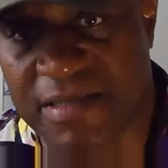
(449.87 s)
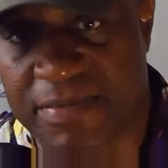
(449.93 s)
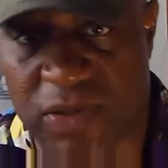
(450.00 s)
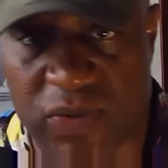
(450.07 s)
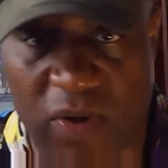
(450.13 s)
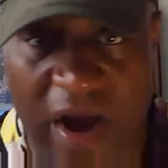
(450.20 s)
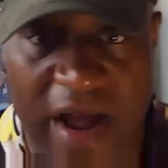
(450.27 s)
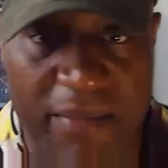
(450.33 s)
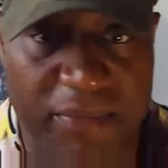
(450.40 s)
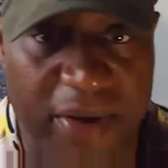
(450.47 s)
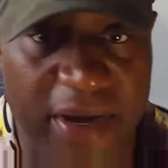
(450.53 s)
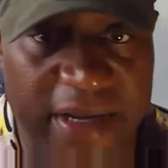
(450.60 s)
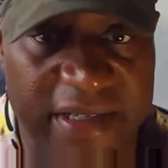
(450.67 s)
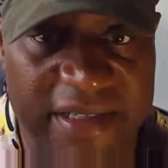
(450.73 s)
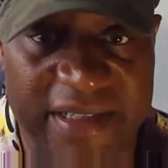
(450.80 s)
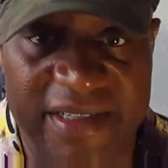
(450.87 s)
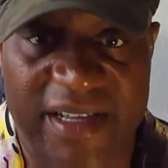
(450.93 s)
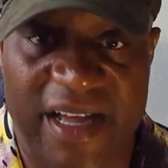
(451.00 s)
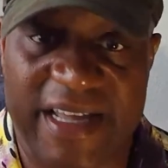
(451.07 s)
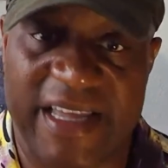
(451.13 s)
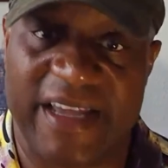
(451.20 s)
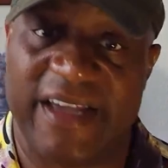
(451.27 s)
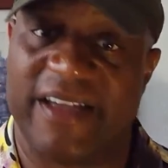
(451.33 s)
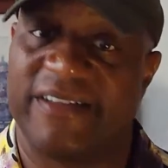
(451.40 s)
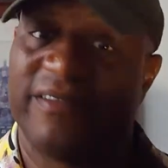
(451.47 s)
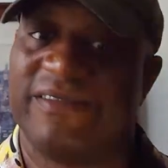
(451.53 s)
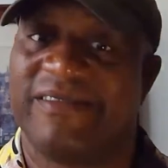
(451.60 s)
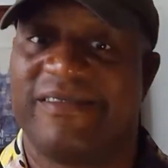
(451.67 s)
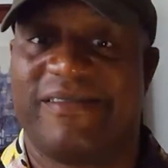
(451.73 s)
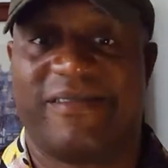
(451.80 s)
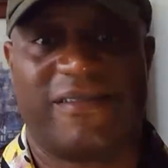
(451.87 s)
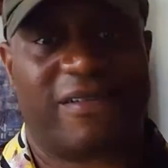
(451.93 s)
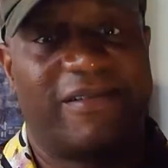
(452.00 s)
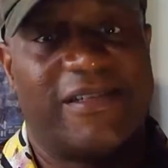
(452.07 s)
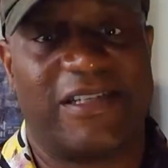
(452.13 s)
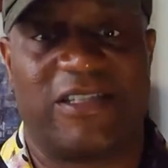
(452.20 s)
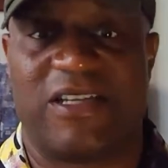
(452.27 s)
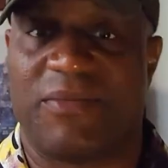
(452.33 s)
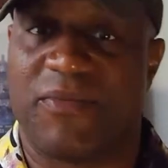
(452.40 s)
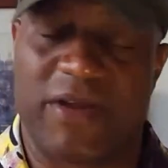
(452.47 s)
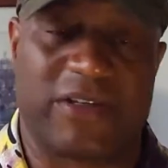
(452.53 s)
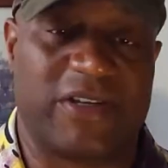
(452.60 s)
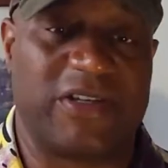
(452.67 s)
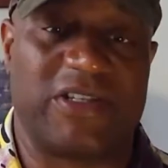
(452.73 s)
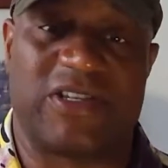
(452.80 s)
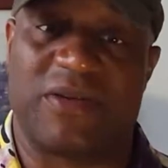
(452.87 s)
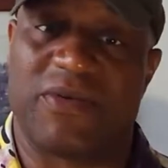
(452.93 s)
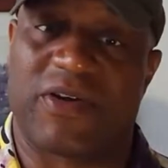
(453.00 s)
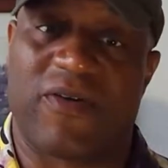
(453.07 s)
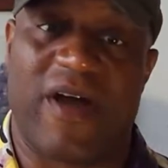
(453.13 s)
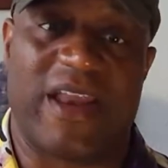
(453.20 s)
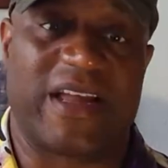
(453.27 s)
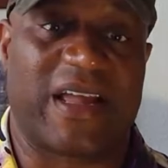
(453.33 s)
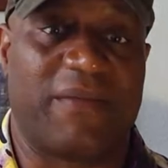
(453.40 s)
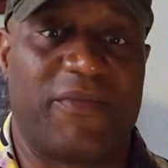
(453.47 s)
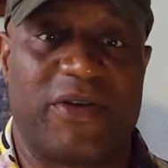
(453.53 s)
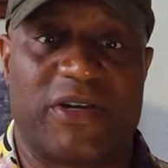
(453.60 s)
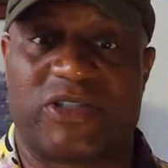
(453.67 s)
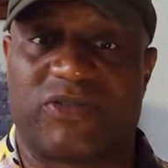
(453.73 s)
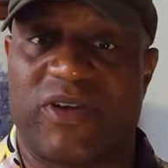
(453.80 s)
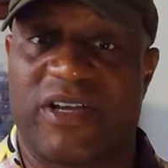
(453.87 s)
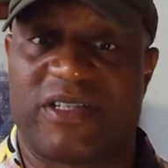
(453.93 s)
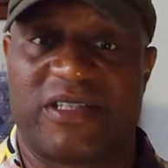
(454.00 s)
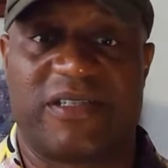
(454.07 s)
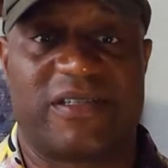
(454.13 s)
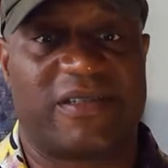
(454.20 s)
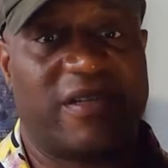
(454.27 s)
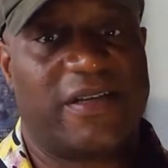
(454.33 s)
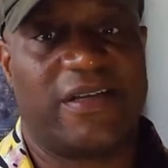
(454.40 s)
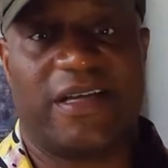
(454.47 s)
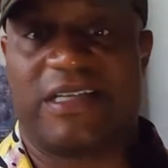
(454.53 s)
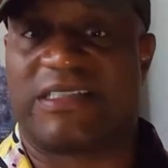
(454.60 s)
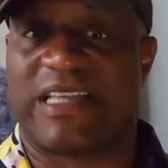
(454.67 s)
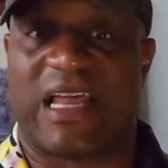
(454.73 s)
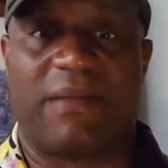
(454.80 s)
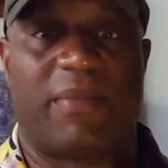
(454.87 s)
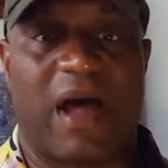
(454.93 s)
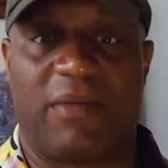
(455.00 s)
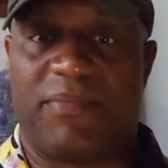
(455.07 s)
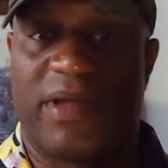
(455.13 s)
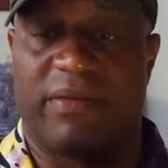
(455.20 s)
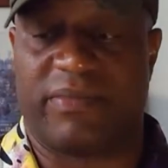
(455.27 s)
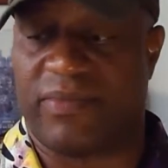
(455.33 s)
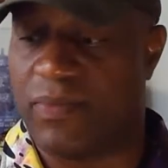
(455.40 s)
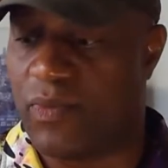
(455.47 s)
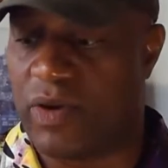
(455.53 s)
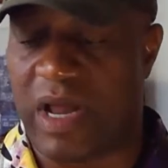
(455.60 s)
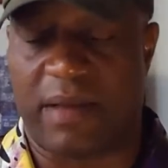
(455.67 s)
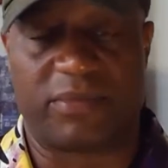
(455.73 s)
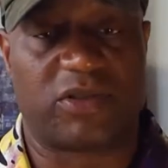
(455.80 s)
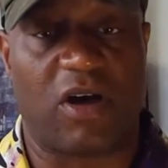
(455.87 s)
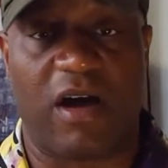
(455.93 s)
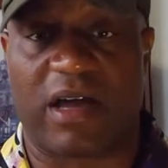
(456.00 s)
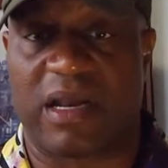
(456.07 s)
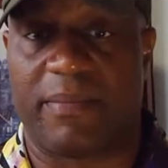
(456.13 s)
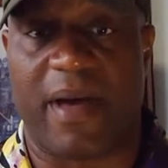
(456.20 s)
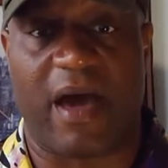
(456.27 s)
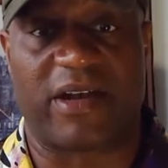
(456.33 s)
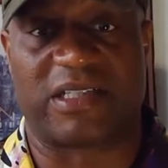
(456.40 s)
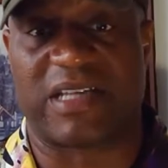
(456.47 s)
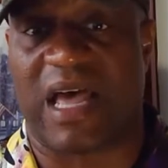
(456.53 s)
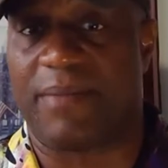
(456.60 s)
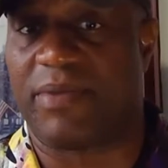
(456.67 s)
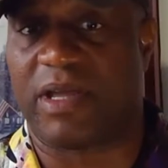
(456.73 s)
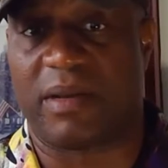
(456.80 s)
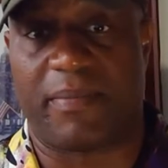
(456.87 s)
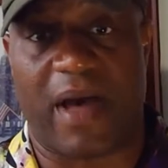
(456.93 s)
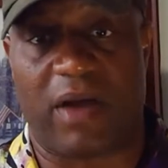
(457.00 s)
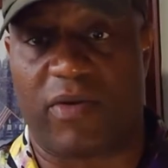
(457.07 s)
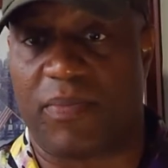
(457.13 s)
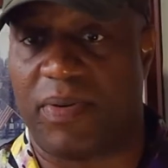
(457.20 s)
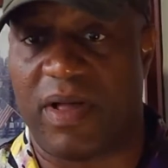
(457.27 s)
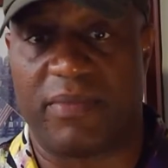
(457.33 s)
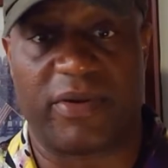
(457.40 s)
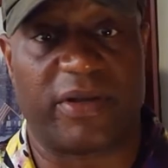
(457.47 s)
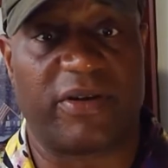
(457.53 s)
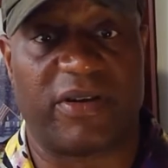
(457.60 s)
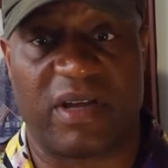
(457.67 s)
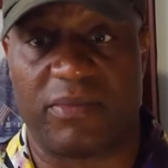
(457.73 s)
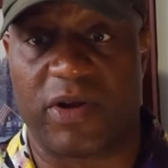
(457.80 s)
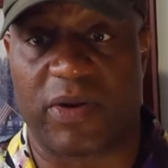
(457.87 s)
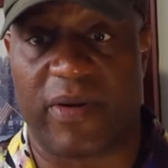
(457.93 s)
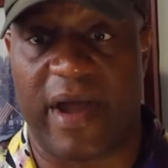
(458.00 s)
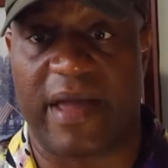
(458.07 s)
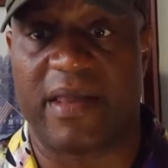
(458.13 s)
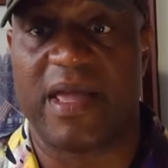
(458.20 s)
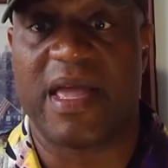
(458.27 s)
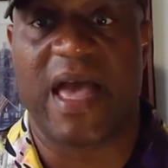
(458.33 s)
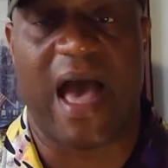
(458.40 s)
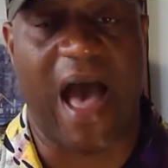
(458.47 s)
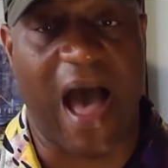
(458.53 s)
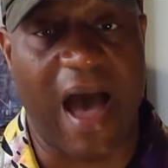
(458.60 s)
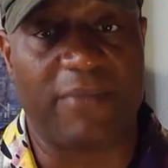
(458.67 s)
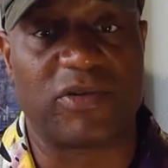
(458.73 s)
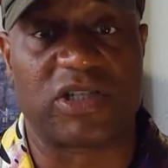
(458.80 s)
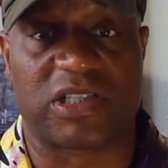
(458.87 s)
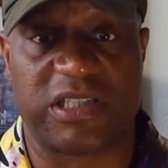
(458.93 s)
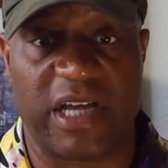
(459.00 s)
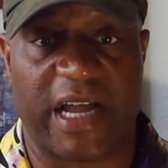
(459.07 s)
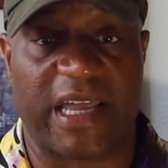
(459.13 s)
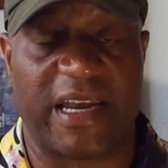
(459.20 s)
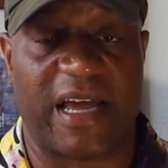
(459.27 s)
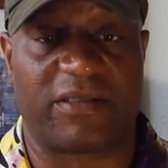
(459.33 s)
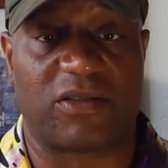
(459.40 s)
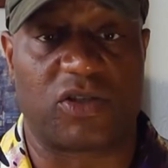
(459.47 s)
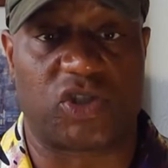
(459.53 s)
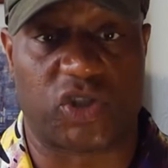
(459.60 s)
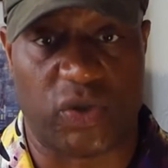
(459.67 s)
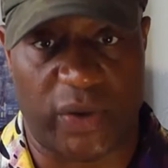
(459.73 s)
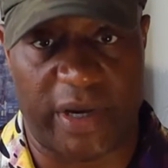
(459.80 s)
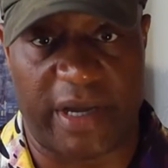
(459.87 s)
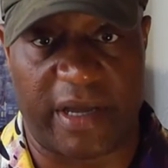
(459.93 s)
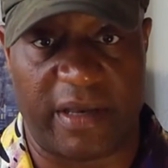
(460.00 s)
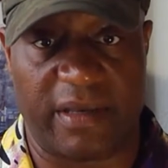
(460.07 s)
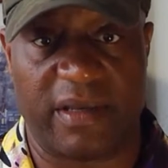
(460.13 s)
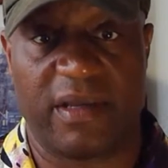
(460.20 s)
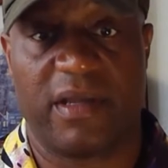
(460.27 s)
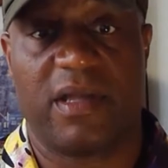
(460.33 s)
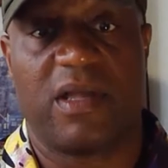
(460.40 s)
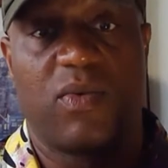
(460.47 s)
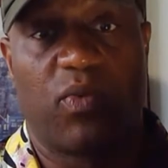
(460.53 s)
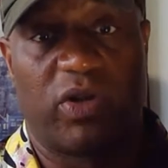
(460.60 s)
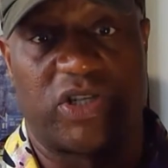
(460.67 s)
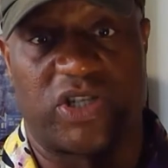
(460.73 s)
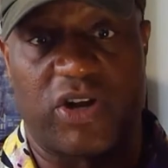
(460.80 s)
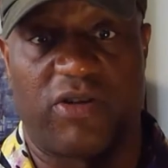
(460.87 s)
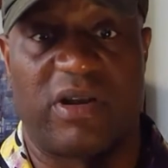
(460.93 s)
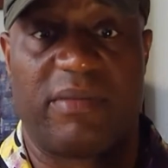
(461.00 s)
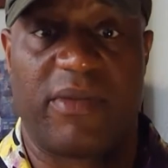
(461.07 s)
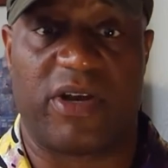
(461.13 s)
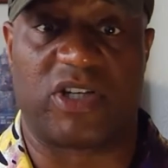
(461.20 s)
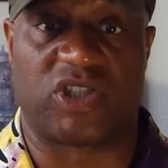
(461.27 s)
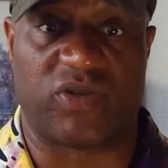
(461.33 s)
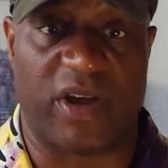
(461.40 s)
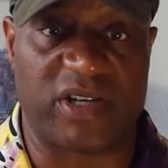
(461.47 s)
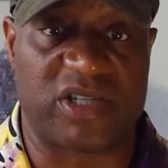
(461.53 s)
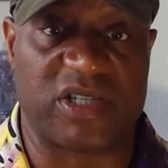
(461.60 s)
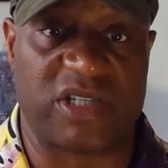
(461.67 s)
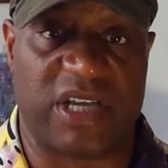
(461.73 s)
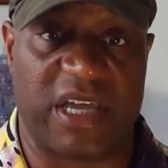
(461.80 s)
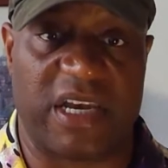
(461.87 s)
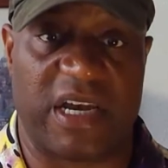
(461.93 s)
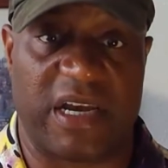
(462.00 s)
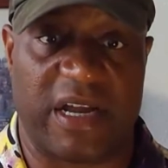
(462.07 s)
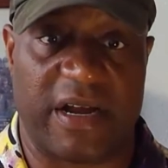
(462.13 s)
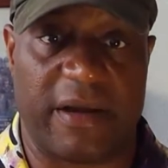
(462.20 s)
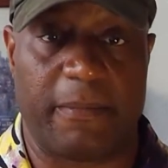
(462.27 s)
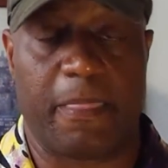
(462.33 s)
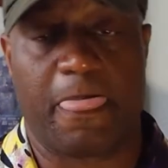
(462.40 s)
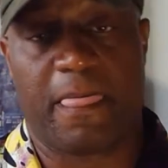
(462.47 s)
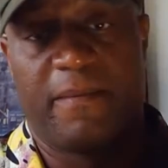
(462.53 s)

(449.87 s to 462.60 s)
subscribe button. Again, these Democratic administrations, it's not about being, what I'm talking about is not being about Republican or Democrat. I'm just looking at the trend when certain administrations get in there,